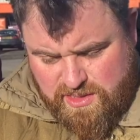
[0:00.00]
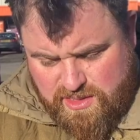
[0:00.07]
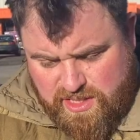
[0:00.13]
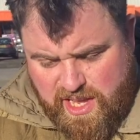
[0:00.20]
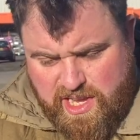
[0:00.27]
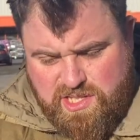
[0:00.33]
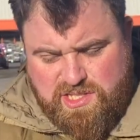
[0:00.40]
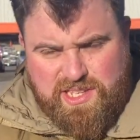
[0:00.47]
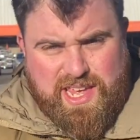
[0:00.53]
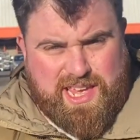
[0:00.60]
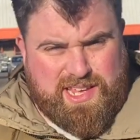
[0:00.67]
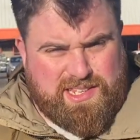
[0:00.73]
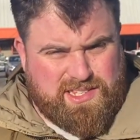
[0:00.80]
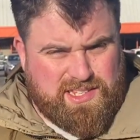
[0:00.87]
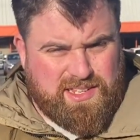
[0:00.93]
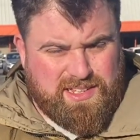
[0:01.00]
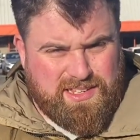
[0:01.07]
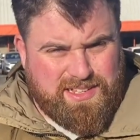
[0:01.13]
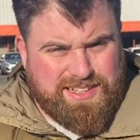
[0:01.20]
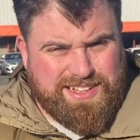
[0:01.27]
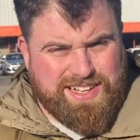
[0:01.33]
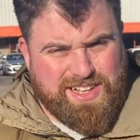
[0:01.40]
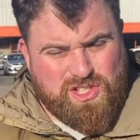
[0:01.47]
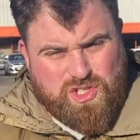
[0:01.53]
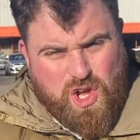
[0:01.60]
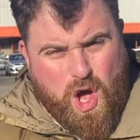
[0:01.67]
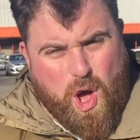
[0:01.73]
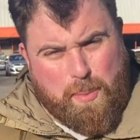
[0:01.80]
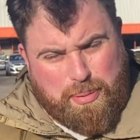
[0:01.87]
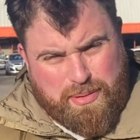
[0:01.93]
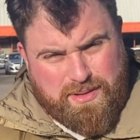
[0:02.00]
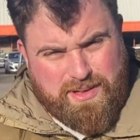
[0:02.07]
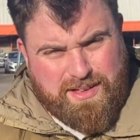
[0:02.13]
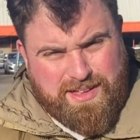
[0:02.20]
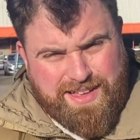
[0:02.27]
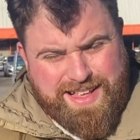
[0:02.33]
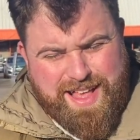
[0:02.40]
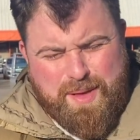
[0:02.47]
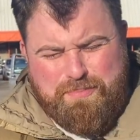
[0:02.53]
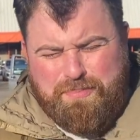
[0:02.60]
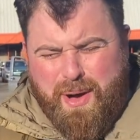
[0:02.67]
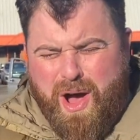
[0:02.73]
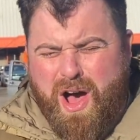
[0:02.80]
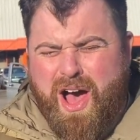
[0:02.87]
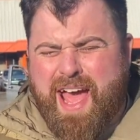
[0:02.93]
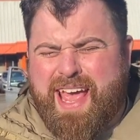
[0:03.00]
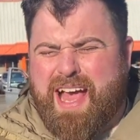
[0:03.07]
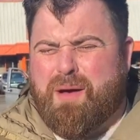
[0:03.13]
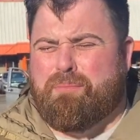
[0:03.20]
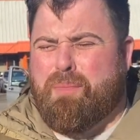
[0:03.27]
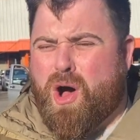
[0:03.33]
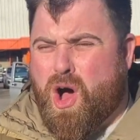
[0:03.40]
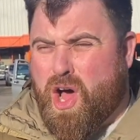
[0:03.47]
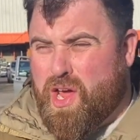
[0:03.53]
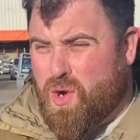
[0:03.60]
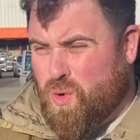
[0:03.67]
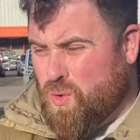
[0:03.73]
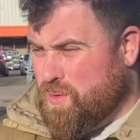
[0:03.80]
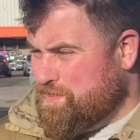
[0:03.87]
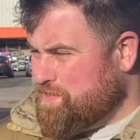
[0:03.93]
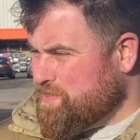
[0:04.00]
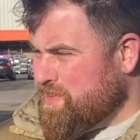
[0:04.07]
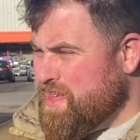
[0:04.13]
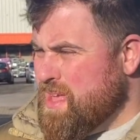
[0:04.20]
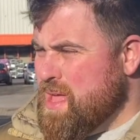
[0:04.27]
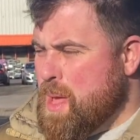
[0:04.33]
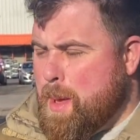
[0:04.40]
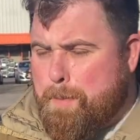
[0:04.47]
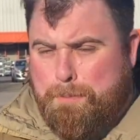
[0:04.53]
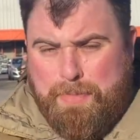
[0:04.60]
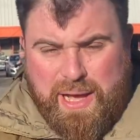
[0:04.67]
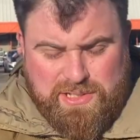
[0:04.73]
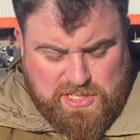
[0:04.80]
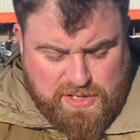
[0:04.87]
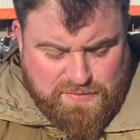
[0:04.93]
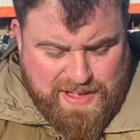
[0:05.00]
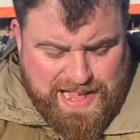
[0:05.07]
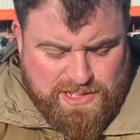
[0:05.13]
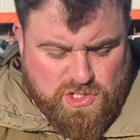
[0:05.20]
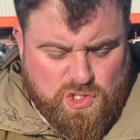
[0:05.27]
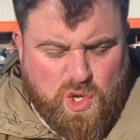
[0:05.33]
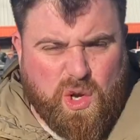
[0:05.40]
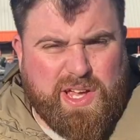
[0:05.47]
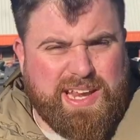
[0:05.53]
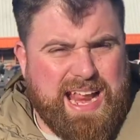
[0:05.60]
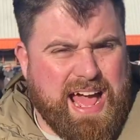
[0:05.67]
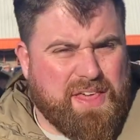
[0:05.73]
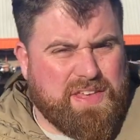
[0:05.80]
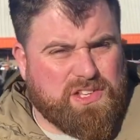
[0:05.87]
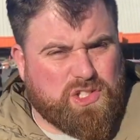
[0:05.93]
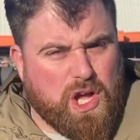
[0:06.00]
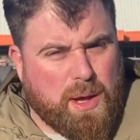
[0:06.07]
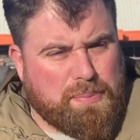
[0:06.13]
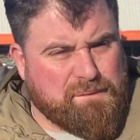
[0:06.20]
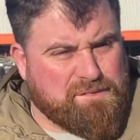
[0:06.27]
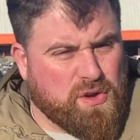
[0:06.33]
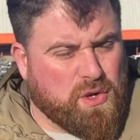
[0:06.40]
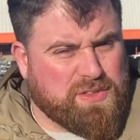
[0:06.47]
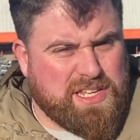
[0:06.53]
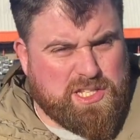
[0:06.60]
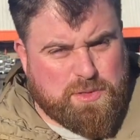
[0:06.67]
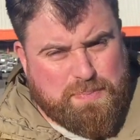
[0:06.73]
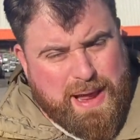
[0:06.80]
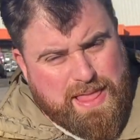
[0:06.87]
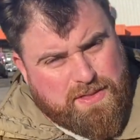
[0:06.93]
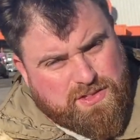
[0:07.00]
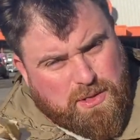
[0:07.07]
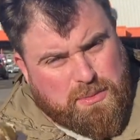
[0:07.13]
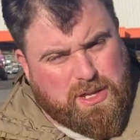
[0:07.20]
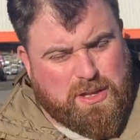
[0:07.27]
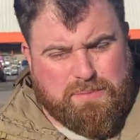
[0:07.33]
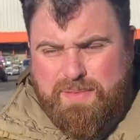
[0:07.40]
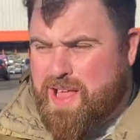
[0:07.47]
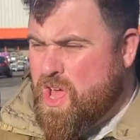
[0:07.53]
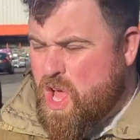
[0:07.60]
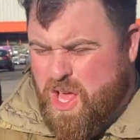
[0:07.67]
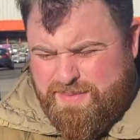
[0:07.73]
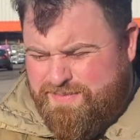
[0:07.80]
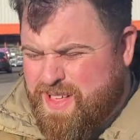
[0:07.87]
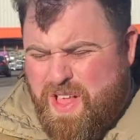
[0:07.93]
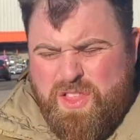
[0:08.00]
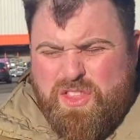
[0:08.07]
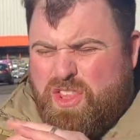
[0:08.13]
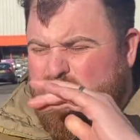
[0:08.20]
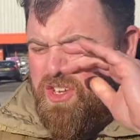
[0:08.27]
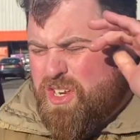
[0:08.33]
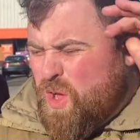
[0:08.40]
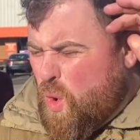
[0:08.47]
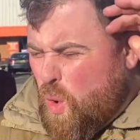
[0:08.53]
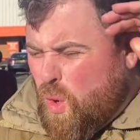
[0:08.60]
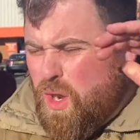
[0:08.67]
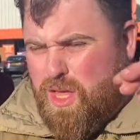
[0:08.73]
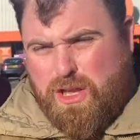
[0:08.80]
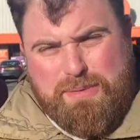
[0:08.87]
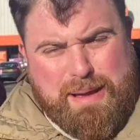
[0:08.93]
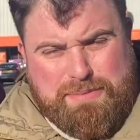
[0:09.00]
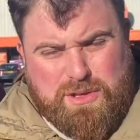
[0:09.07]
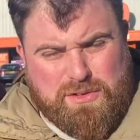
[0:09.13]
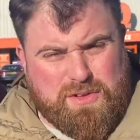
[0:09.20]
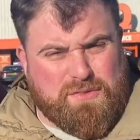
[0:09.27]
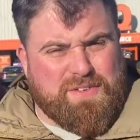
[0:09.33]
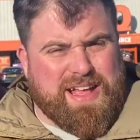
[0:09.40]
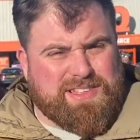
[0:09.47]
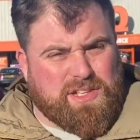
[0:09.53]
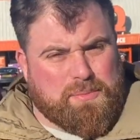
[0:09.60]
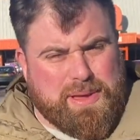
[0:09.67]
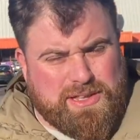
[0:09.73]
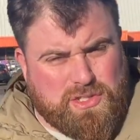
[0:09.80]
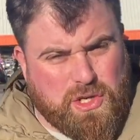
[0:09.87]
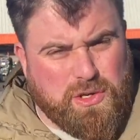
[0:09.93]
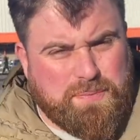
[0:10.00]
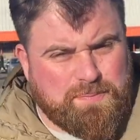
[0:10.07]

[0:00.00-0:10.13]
This is top by a mile butty vans knocking out this type of food. This is better than something. Then all of the kebab bands on me too.